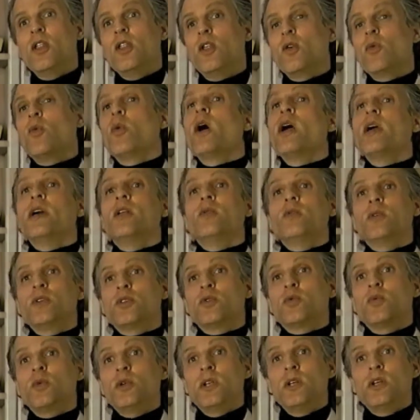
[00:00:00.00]
The way in
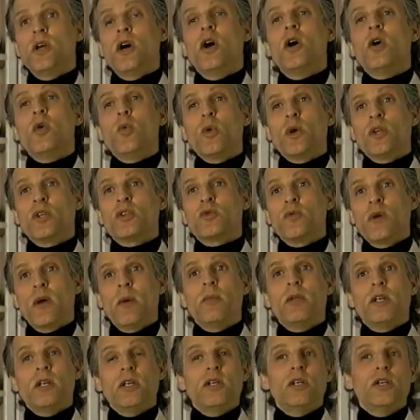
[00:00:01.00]
which we know which
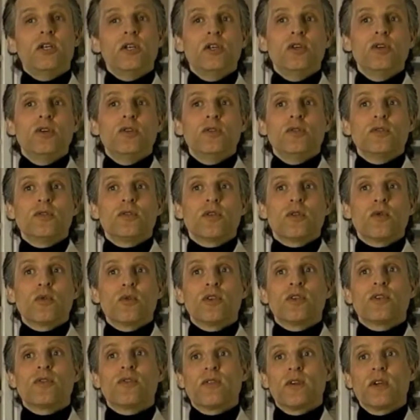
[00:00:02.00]
remedy to use or
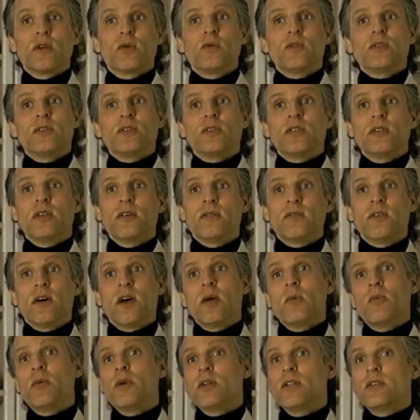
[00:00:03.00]
which frequency it
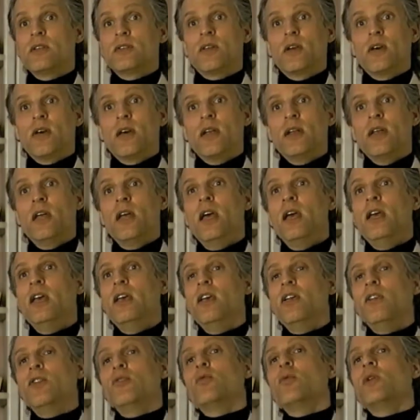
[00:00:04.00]
vibrates on
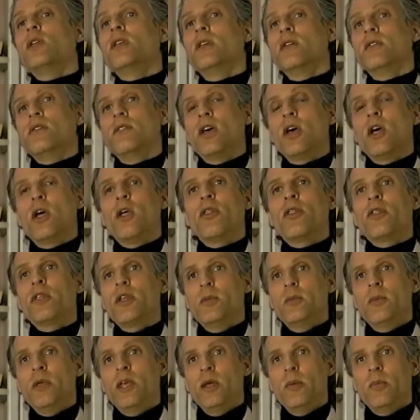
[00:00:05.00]
is we give
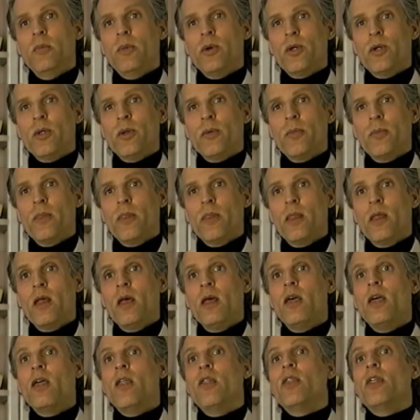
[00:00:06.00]
healthy people
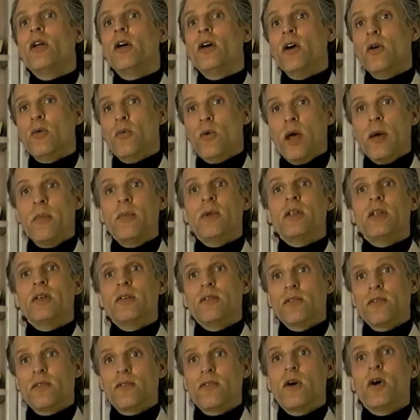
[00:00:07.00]
the
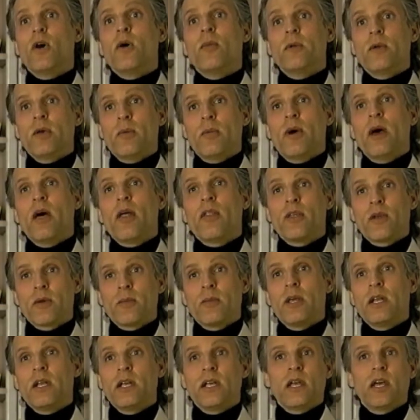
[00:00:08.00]
remedies, the
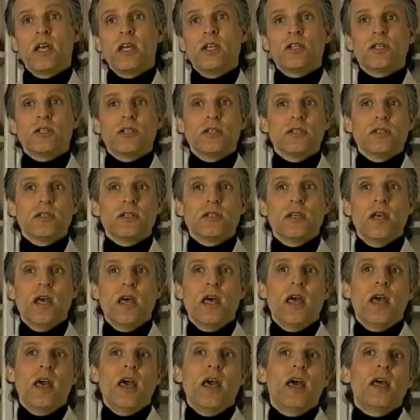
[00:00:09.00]
homeopathic medications,
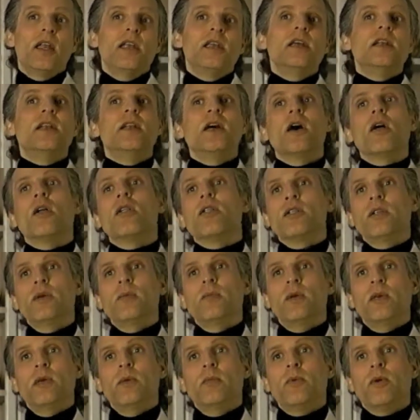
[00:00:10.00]
and in
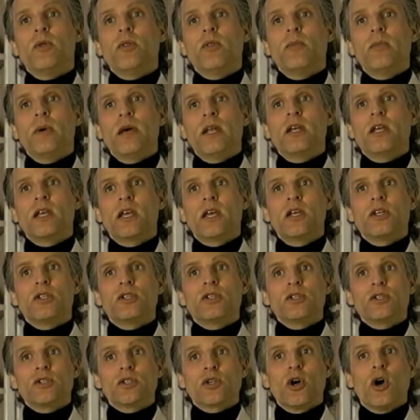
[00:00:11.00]
healthy people the
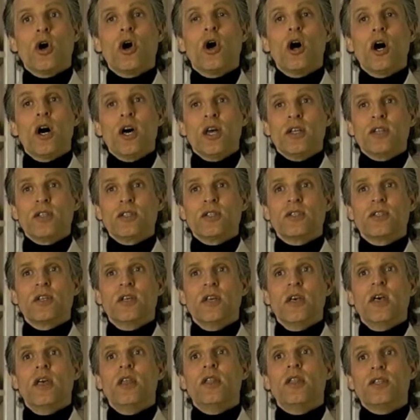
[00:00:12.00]
medications cause
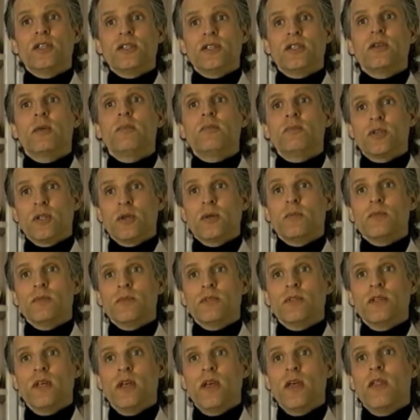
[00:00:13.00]
the
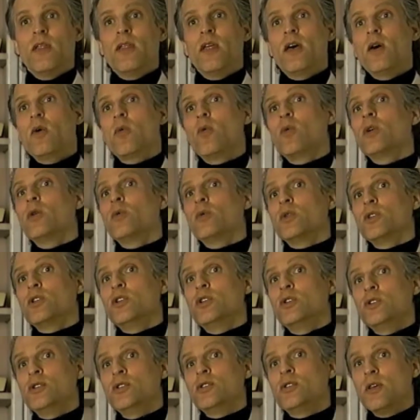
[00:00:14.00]
symptoms that we will
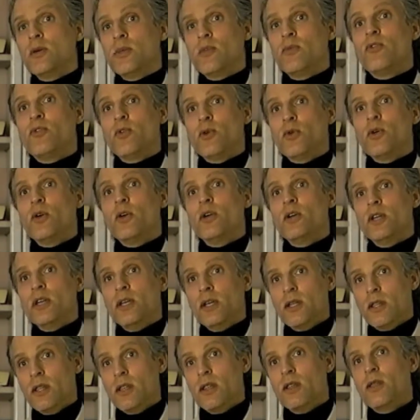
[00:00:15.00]
use them for
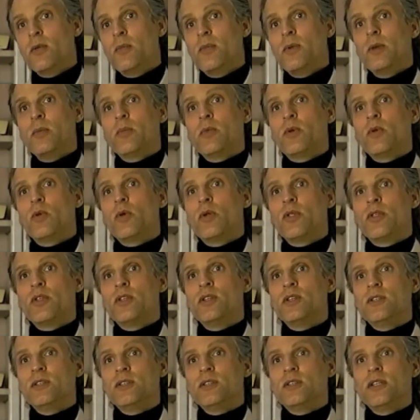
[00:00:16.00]
in the people with
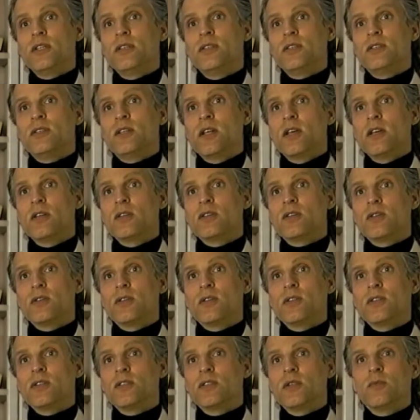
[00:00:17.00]
the disease states
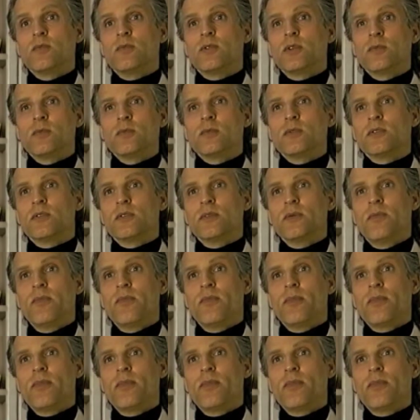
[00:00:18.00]
or the symptoms.